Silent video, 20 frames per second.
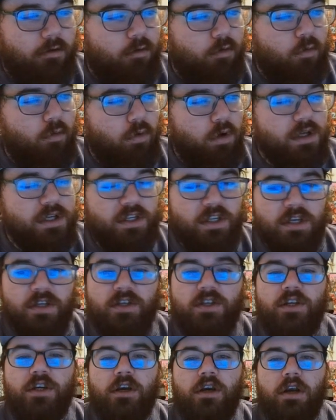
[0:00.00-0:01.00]
Whereas
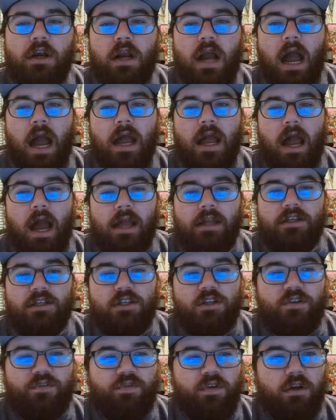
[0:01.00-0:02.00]
this year, I
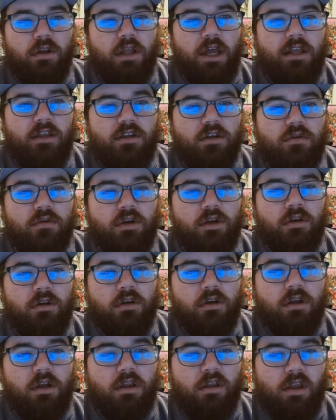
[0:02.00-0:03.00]
just feel like you
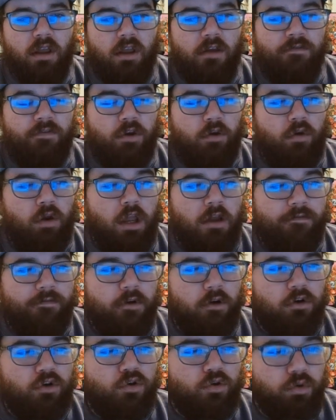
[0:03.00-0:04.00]
can, if
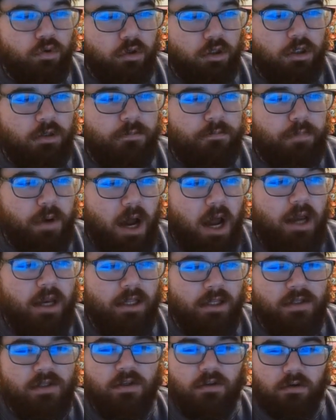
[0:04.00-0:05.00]
you're truly bought
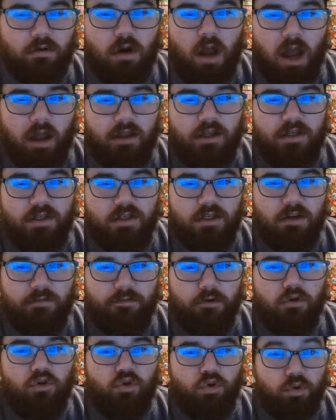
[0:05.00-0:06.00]
into the Rockies, if
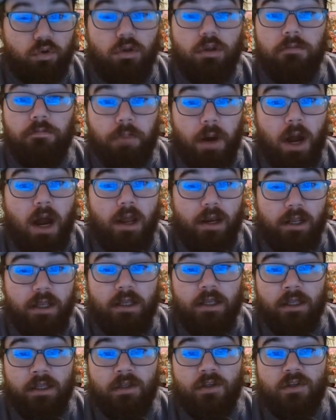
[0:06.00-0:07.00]
you're truly bought
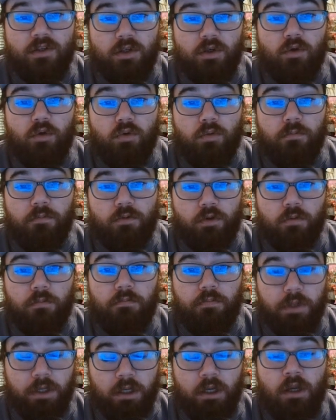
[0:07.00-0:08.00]
into to
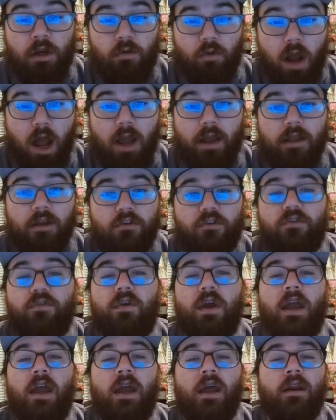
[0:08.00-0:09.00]
being a Rockies
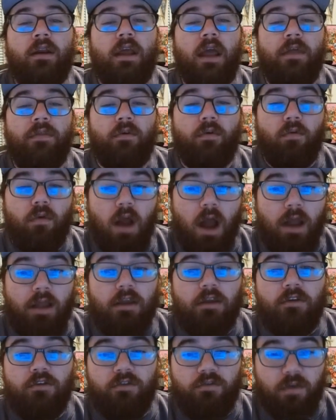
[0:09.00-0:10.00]
fan and the
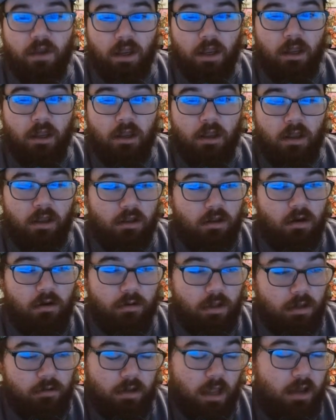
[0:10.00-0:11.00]
Rockies fan, you know,
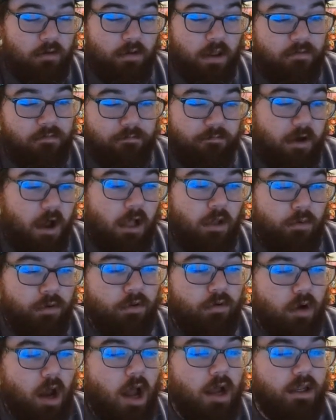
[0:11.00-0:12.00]
and following
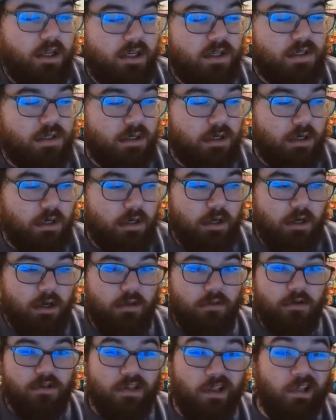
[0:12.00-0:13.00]
the Rockies,
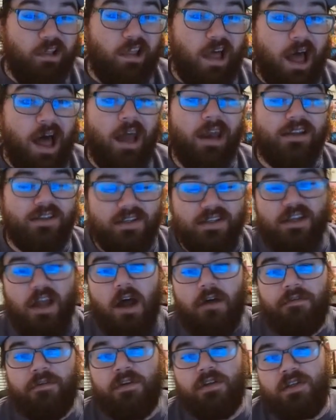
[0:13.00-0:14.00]
there's a lot of
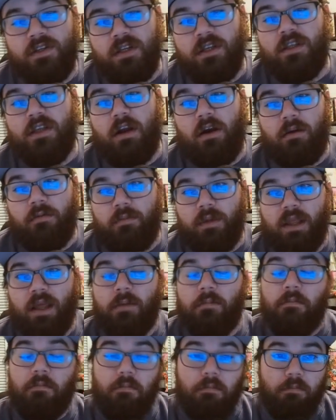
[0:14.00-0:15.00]
stuff to sit there and be
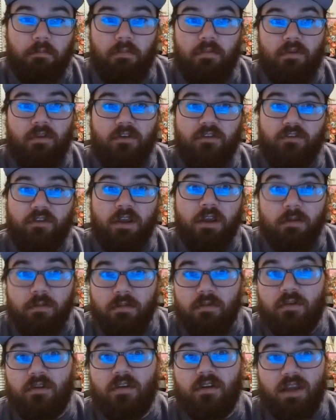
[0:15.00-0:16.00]
like, this
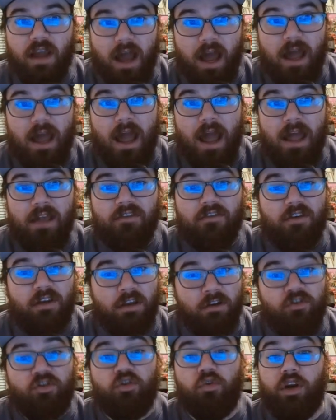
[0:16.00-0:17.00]
team has
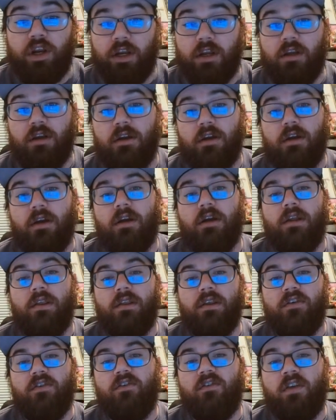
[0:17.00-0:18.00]
intrigue.
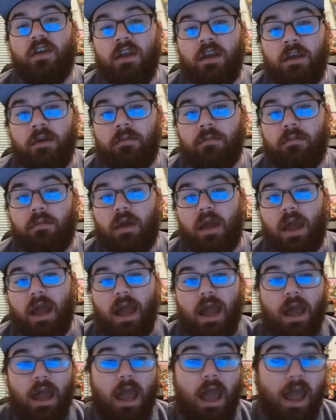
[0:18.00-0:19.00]
This team
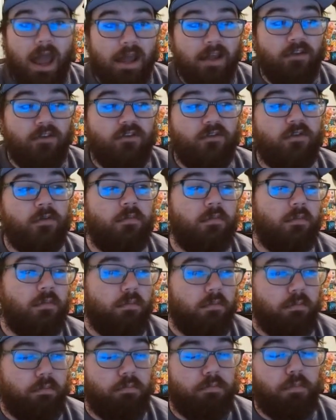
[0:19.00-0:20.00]
has some
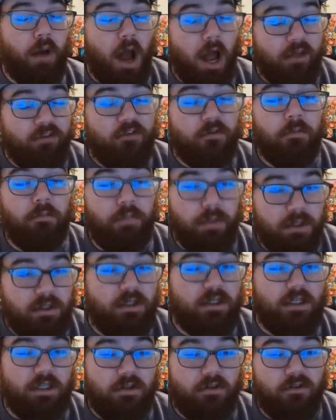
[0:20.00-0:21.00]

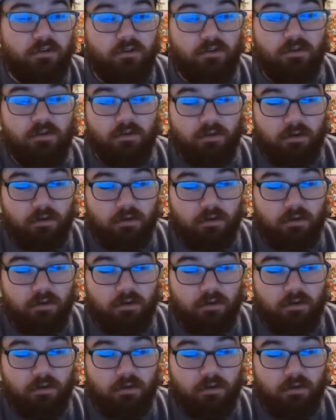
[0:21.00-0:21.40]
possibilities.